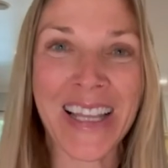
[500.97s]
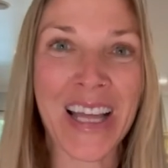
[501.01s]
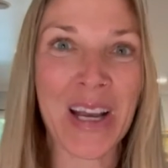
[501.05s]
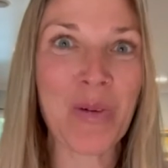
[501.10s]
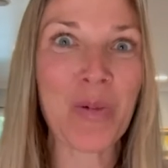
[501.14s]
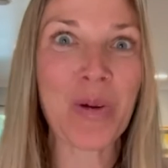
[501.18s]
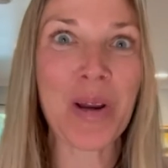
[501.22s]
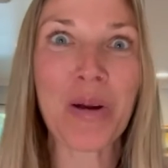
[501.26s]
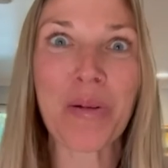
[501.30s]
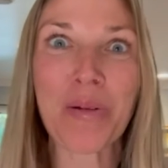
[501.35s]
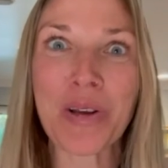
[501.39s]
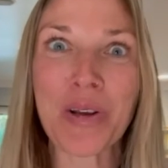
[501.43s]
Like,
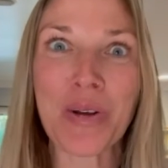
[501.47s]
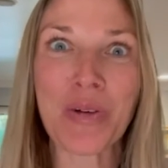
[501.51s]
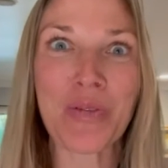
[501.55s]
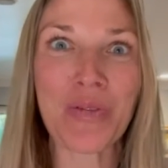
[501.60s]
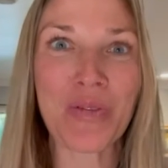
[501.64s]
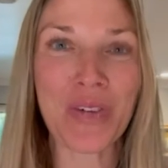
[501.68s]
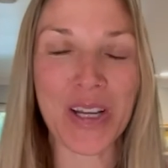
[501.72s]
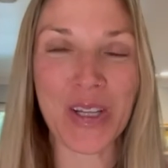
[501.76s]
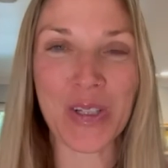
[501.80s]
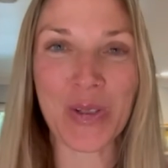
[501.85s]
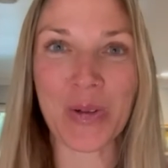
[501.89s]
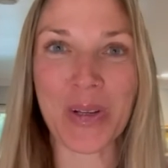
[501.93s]
where were your
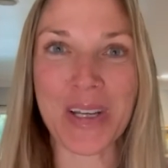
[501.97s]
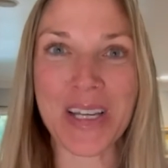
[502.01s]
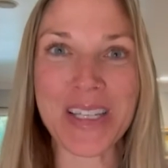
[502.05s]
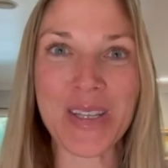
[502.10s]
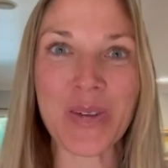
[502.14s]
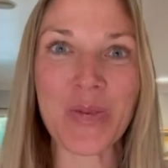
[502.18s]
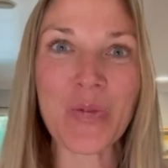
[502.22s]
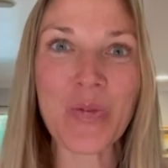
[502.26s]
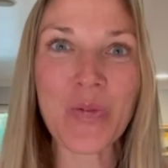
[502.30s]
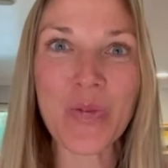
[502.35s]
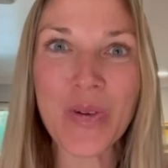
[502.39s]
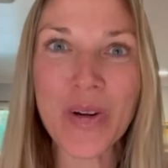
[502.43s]
victories?
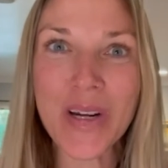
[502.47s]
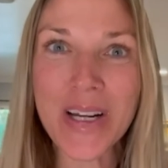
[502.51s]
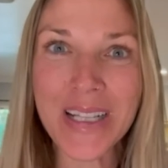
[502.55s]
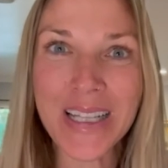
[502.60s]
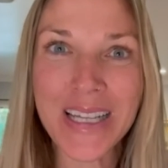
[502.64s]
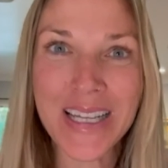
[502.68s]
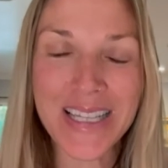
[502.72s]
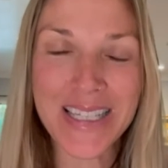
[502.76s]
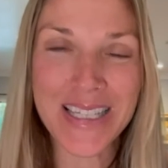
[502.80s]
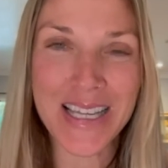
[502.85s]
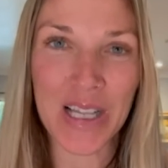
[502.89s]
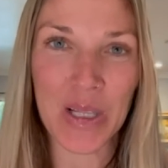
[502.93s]
And
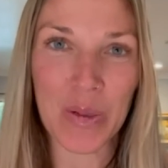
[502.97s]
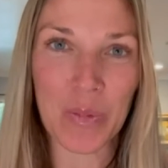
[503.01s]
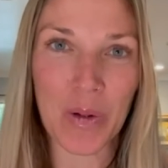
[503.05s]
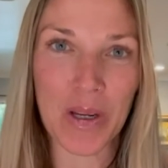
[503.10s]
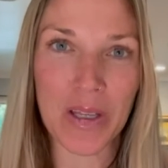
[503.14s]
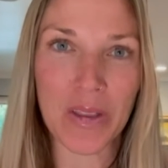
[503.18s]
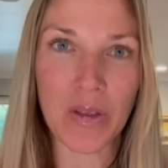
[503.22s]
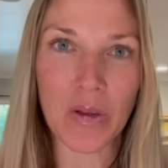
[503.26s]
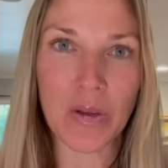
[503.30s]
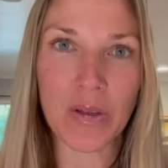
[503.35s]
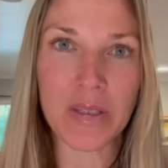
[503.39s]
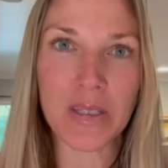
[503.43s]
really
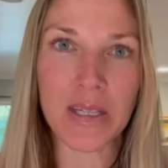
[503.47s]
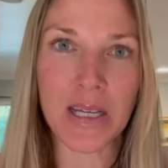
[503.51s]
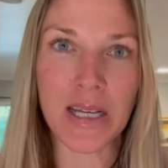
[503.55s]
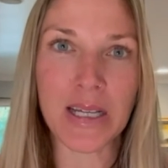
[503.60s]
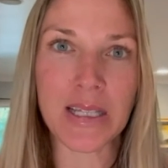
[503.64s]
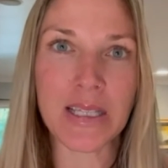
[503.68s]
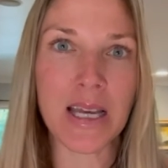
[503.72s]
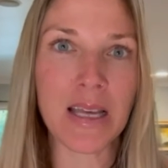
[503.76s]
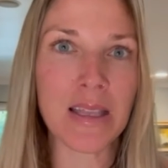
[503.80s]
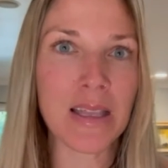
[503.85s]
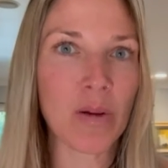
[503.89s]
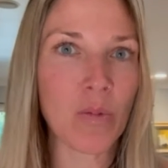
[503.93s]
celebrate those
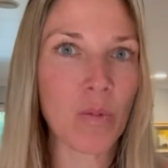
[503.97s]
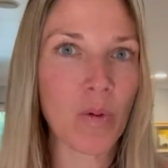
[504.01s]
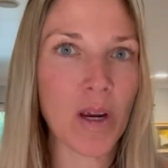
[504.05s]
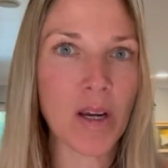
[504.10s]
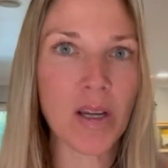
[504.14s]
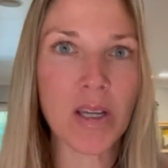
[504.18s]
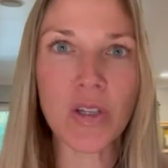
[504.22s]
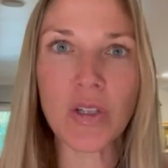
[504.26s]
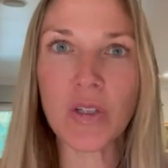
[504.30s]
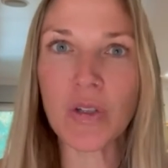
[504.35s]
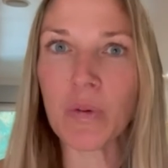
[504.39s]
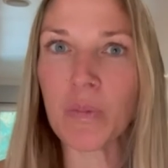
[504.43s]
things. And then where
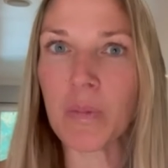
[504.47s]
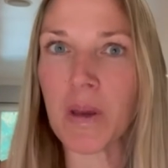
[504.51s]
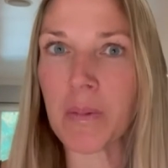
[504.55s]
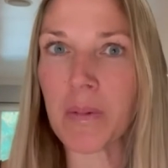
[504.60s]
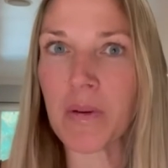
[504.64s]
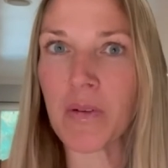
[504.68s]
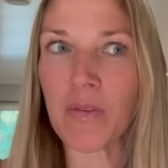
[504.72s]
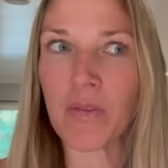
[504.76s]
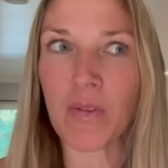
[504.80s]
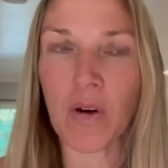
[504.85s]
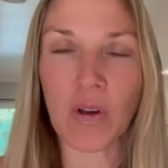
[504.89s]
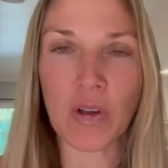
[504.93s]
did you
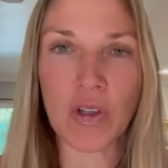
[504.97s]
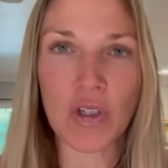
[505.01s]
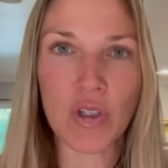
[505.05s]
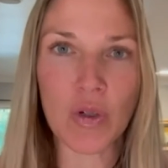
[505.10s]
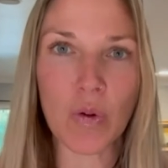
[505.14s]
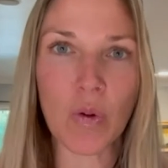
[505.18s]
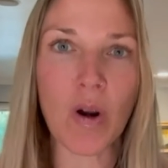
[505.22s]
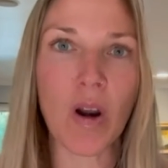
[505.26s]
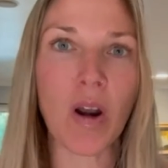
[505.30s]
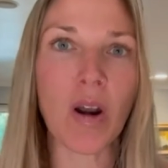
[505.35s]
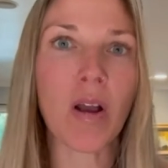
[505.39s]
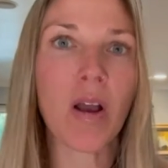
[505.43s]
maybe fall
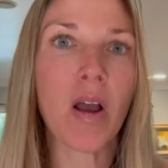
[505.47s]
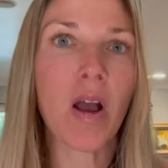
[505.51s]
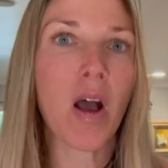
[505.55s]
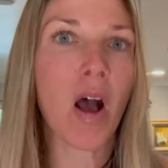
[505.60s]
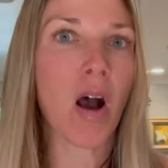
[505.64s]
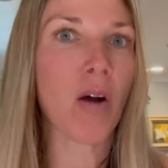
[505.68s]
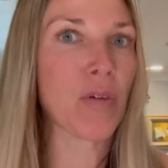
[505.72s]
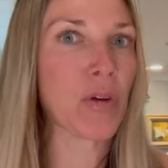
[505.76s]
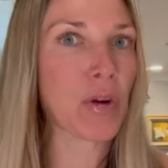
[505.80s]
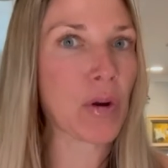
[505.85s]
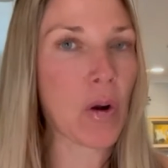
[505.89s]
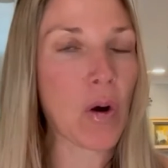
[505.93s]
short
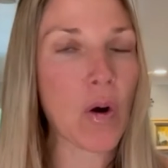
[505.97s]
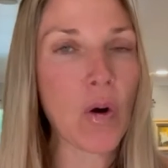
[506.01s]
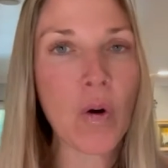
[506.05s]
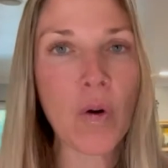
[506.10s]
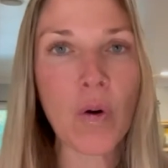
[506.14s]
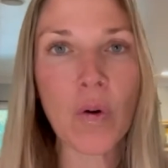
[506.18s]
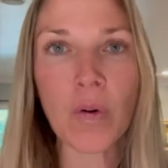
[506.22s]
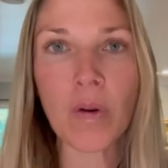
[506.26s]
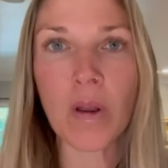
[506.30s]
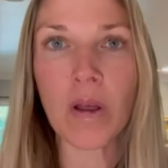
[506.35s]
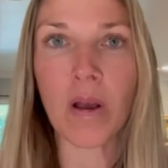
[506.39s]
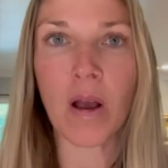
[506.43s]
of your
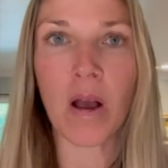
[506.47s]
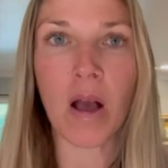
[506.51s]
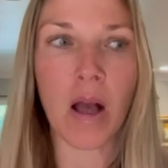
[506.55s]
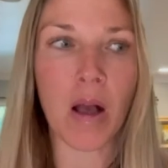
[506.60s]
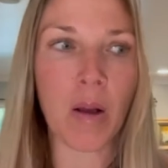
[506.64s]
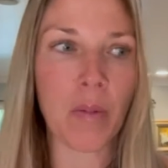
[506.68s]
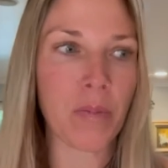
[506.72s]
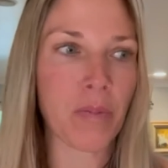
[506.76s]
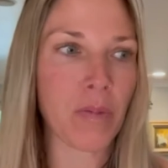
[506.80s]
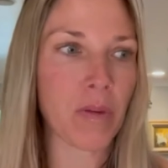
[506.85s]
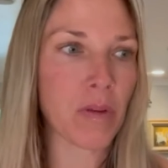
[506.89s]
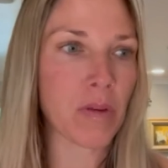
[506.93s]

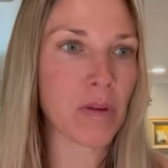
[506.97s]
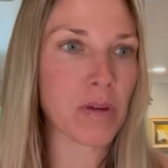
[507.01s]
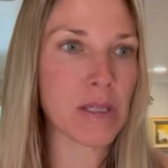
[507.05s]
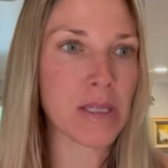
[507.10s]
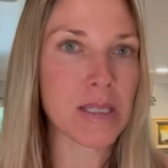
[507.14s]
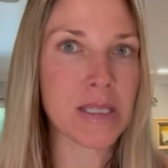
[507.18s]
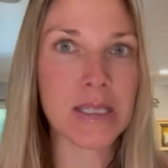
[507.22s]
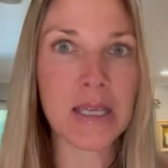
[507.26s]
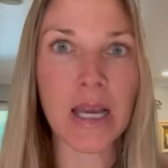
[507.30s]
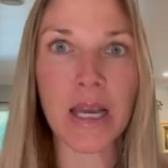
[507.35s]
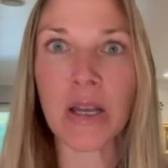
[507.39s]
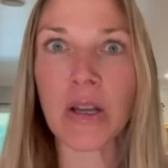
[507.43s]
own
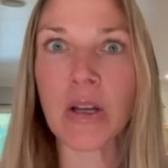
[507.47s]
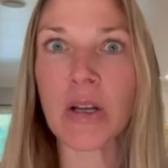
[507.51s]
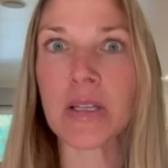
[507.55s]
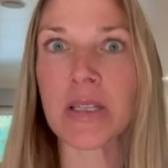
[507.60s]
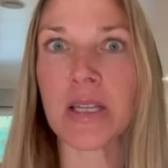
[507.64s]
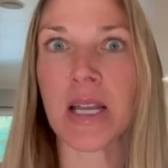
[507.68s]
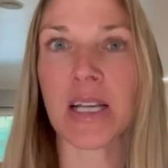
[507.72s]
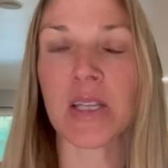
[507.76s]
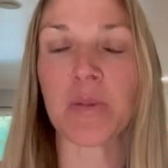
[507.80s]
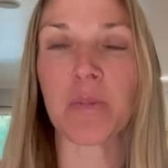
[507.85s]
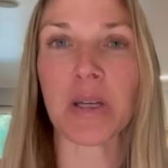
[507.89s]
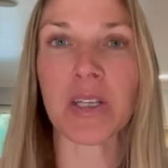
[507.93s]
desires
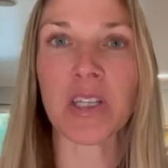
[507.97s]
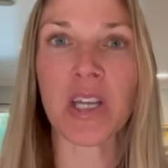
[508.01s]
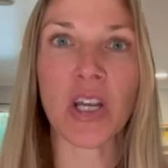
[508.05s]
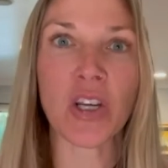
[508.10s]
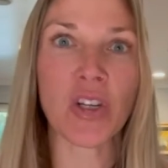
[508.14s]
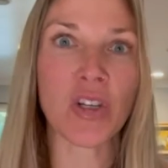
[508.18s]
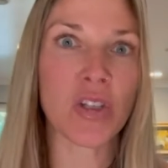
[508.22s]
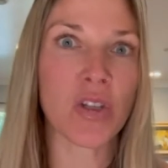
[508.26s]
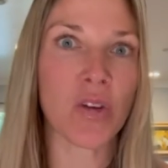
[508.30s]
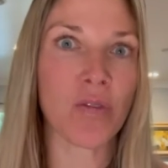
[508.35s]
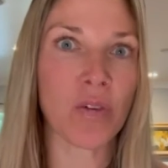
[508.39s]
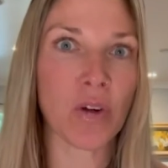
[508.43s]
and
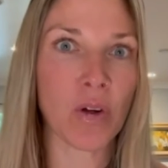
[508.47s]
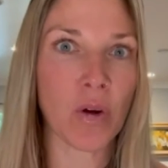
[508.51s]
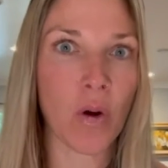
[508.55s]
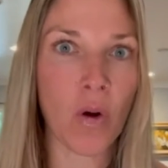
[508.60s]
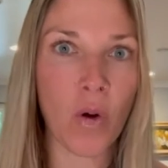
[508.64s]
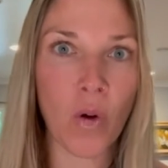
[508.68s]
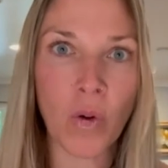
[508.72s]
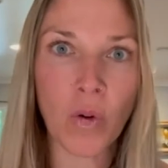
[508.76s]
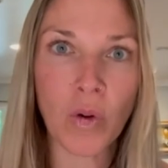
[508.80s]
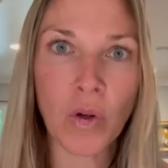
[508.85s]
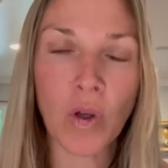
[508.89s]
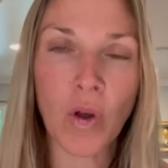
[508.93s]
expectations of your
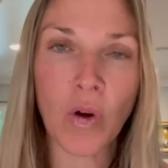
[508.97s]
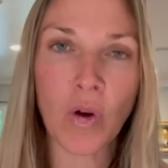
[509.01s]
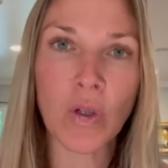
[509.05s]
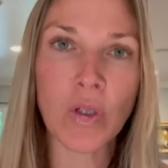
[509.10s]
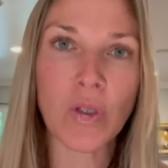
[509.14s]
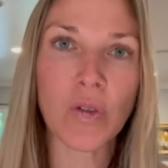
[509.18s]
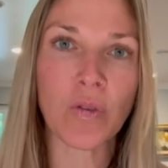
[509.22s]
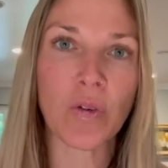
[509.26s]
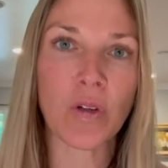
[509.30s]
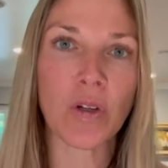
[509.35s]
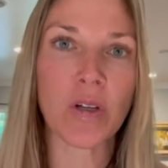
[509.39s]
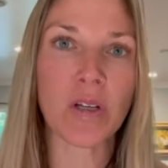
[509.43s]
own
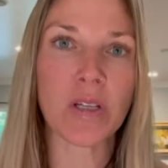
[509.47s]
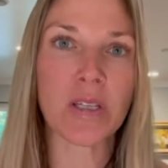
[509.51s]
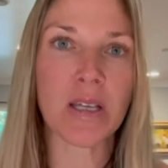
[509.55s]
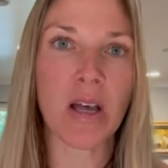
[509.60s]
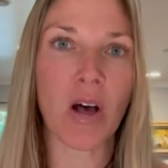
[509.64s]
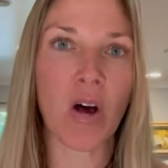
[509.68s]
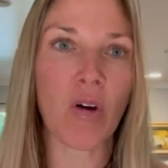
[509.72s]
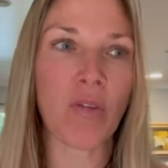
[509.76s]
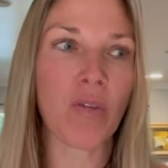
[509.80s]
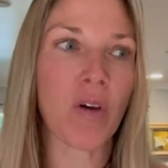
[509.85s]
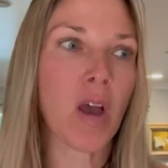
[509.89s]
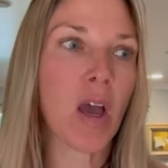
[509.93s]
goals for
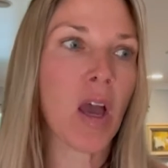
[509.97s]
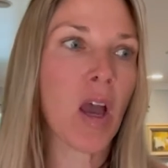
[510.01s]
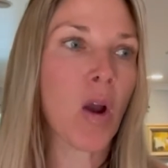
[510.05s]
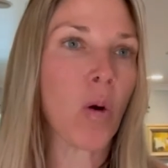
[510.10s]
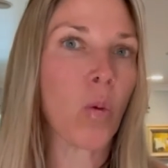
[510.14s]
yourself?